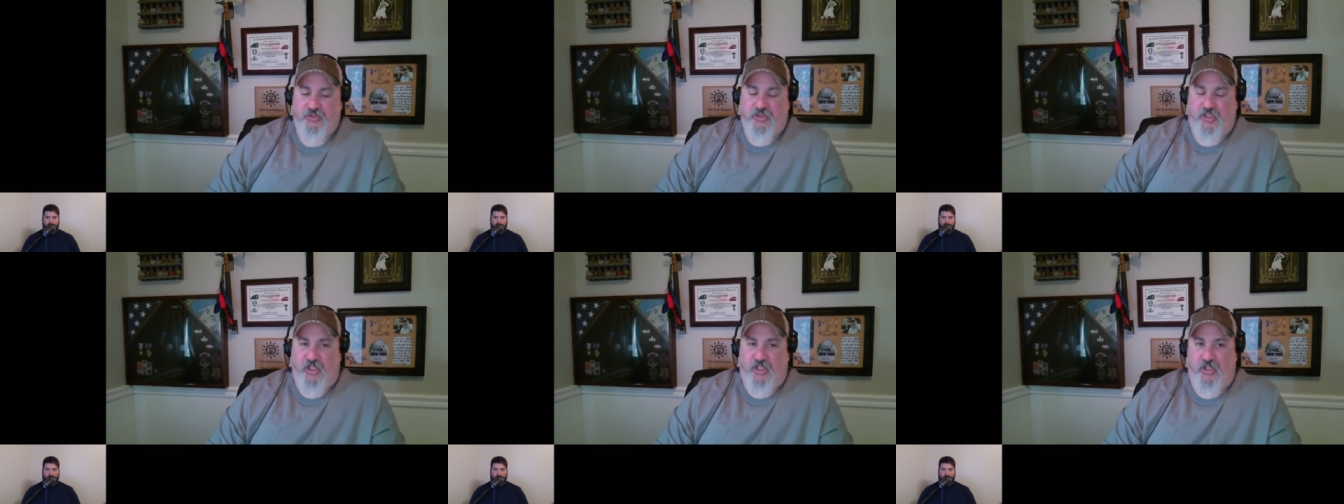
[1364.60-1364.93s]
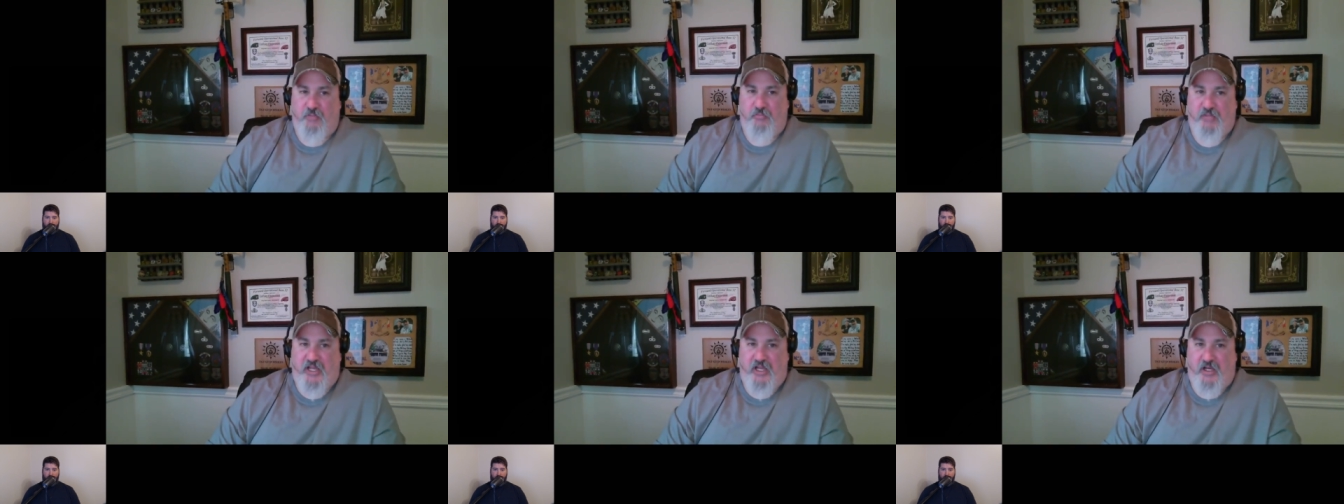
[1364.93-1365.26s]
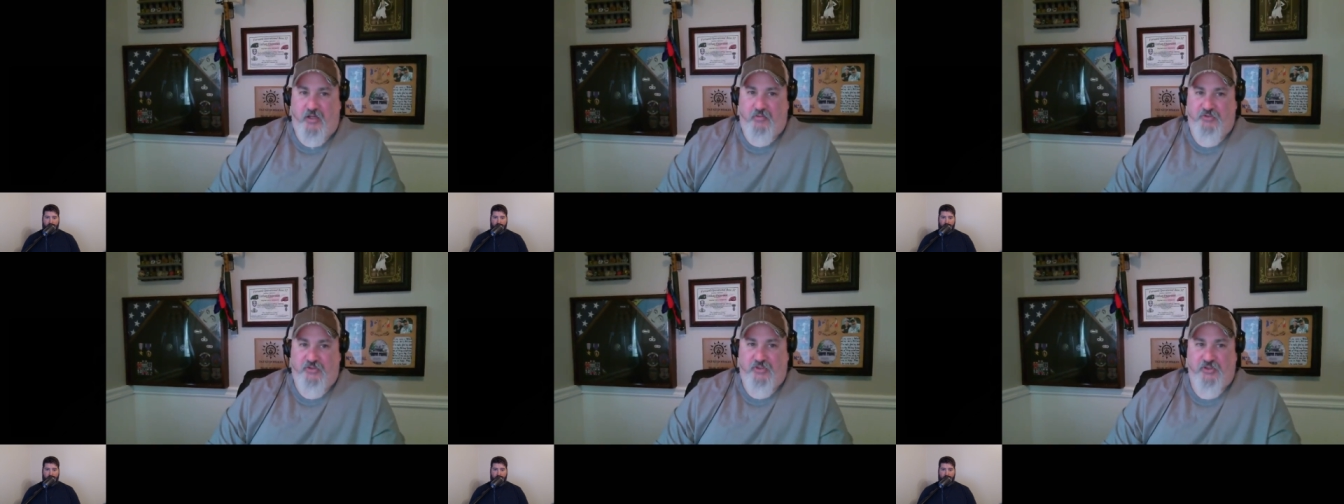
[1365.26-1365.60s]

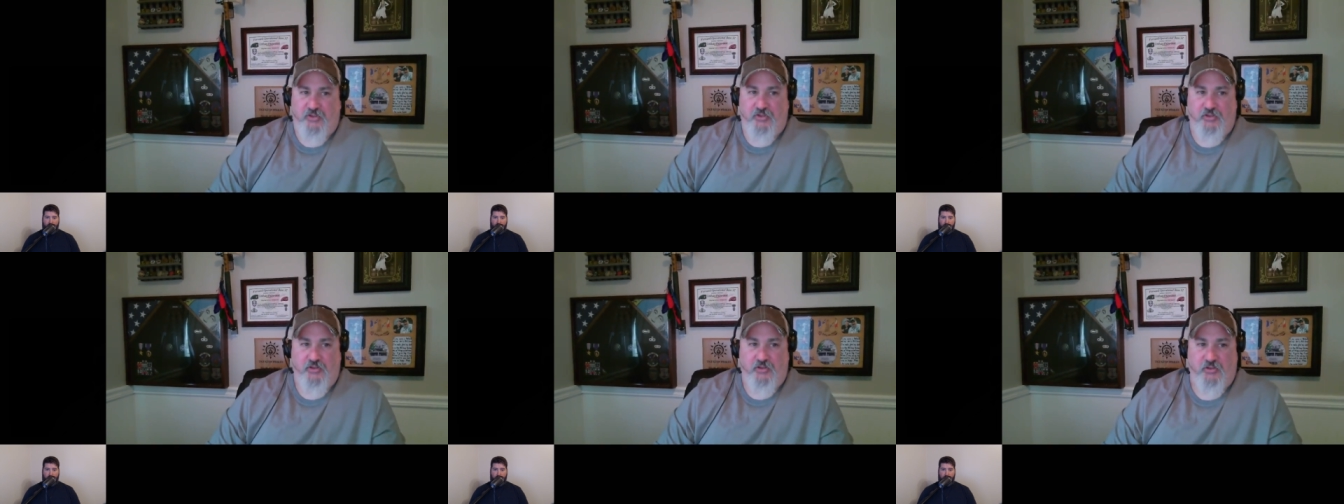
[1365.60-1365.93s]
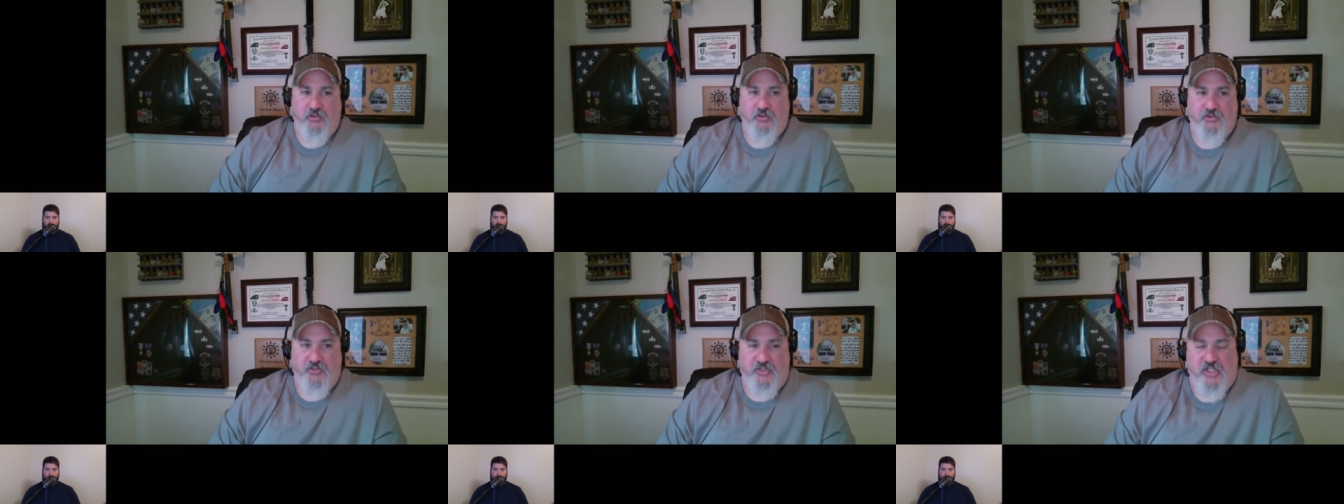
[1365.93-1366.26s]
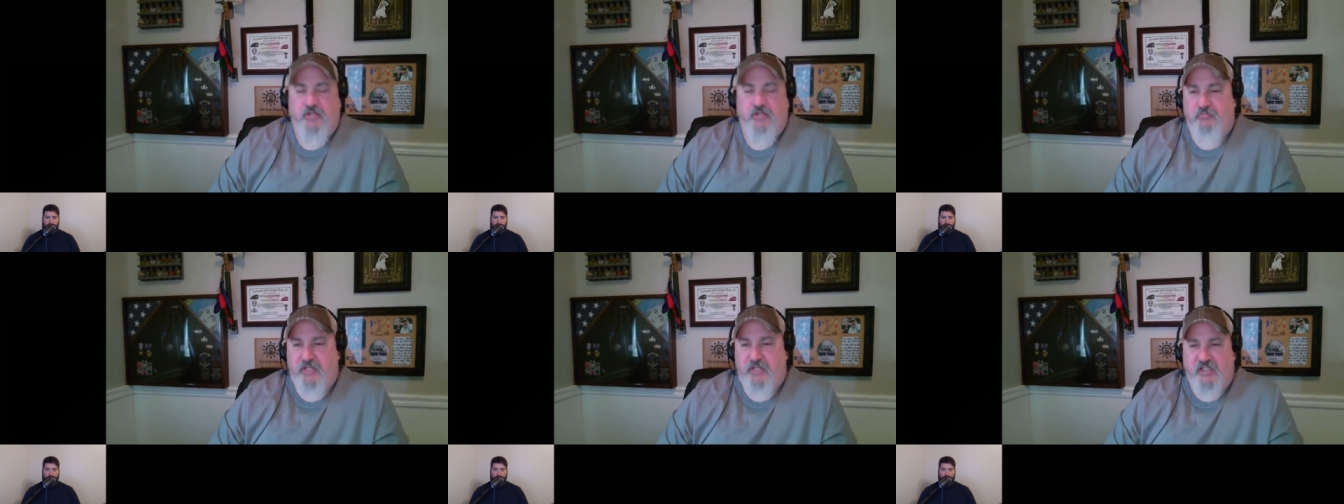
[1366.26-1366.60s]
about
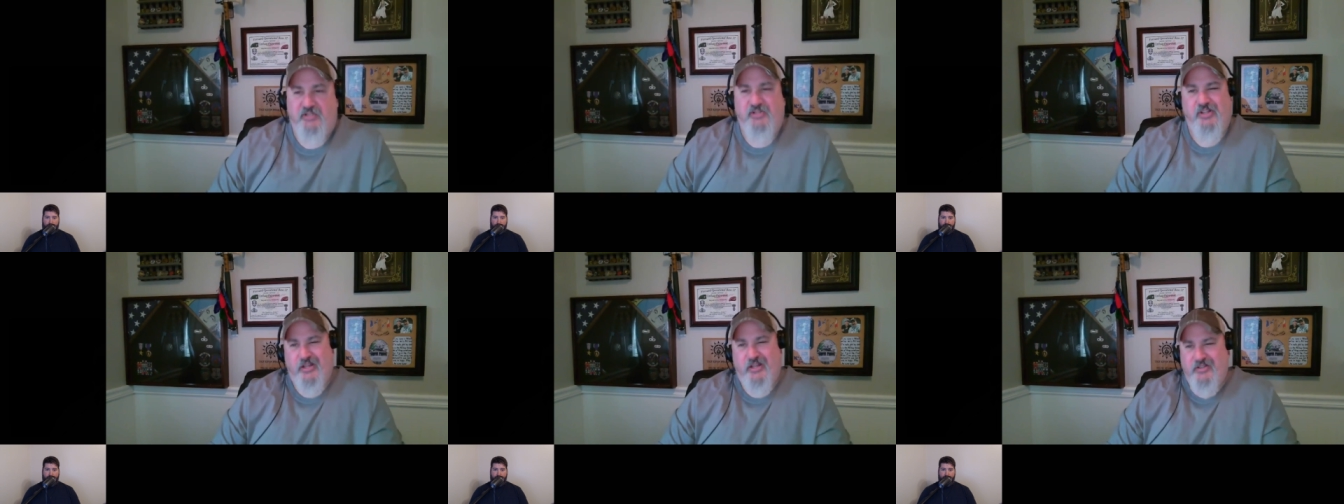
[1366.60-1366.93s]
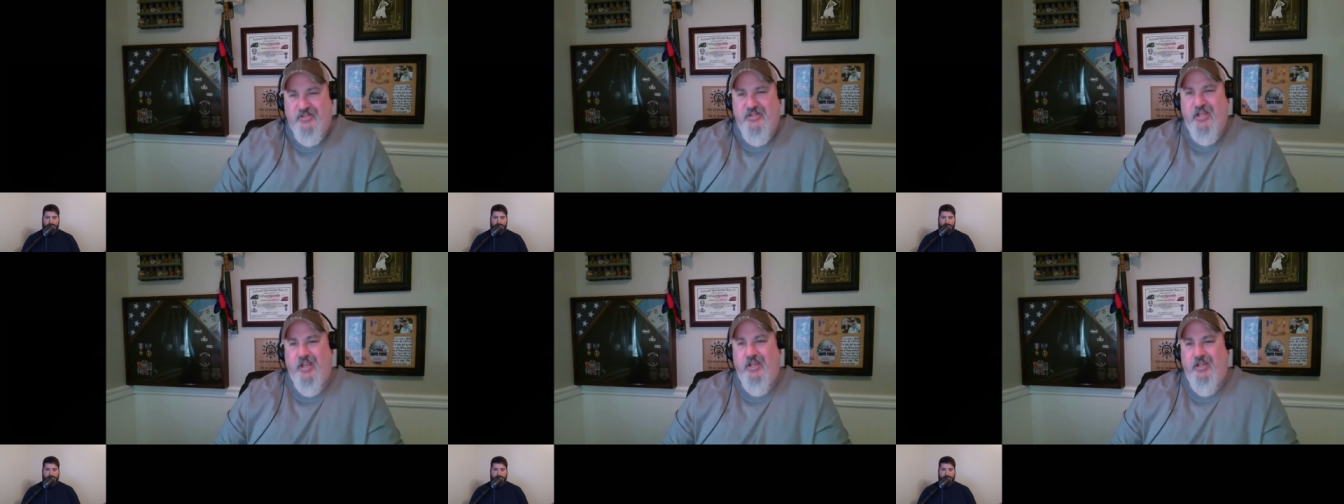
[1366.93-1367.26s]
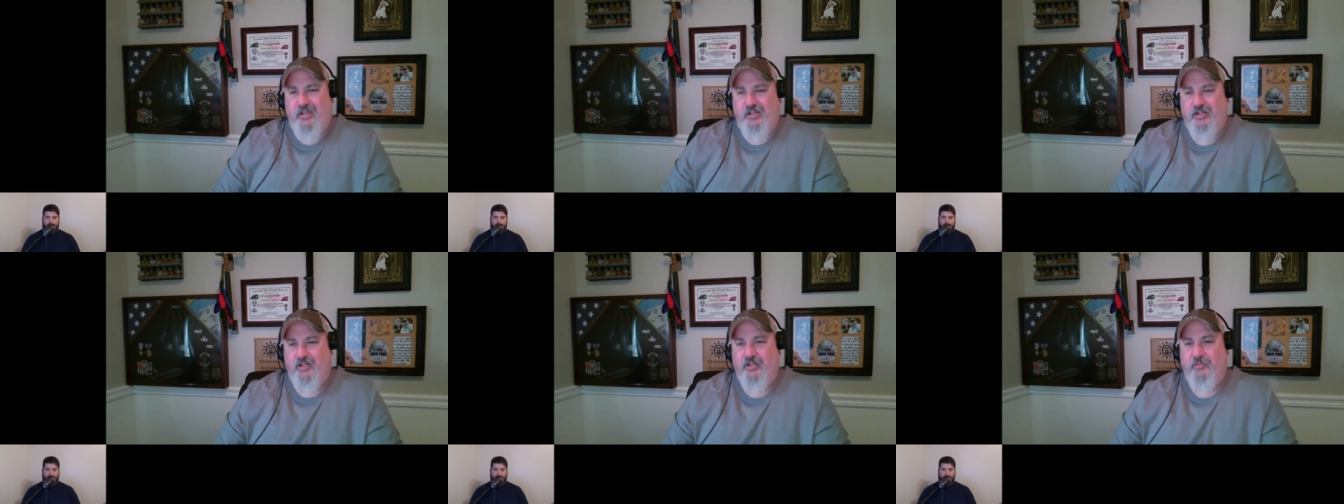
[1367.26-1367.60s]
10 minutes i'd say